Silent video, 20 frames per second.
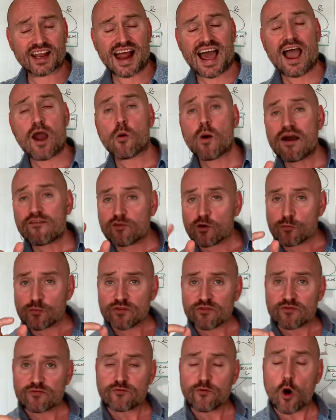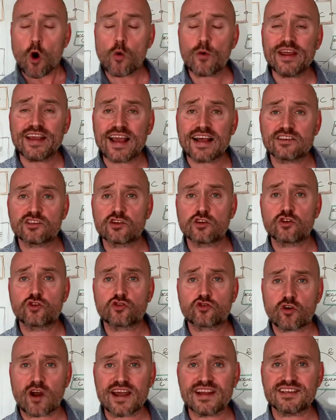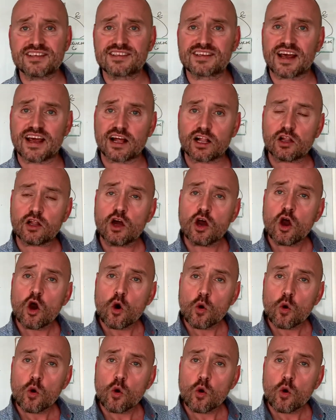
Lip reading: However, before we get to the trade sale,